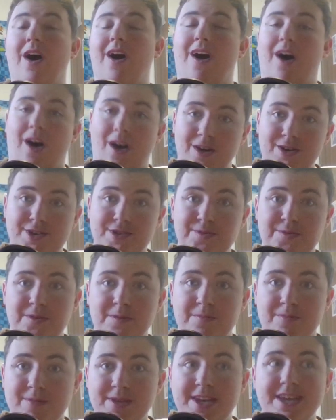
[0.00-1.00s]

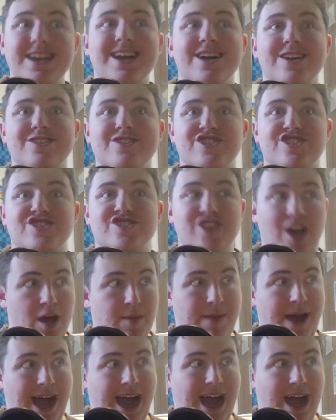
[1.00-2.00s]
Arguably,
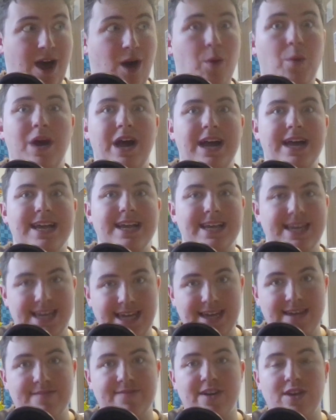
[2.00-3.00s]
somehow,
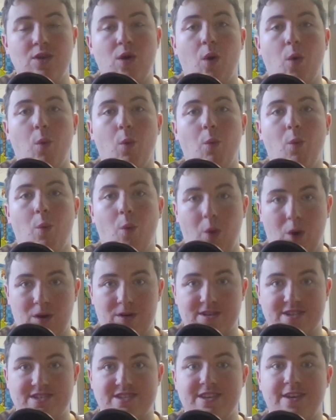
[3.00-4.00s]
even
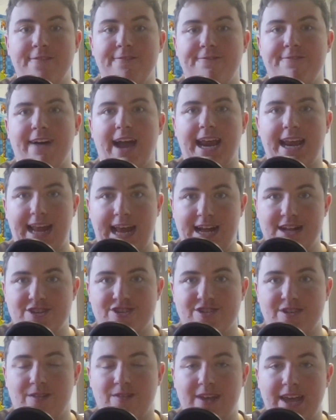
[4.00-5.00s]
worse
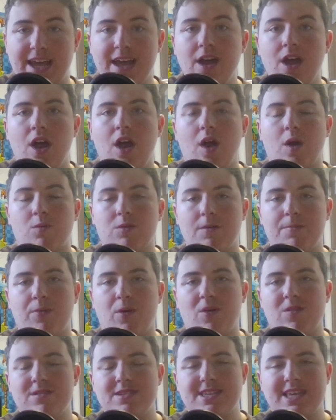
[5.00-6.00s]
financially.
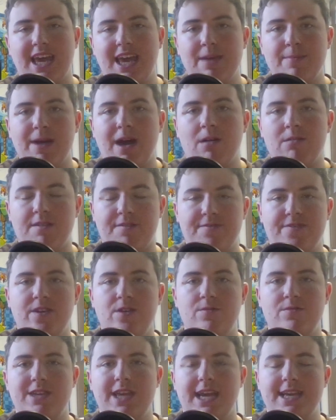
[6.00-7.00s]
Reports came out a
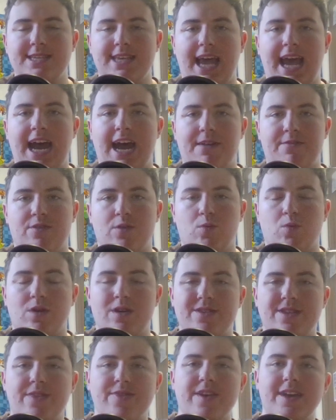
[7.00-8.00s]
few days
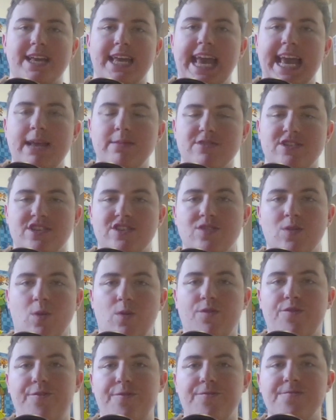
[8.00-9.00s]
afterward that the game
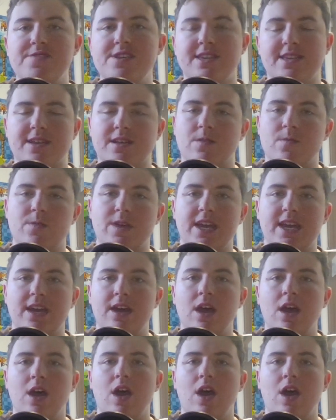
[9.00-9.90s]
sold physically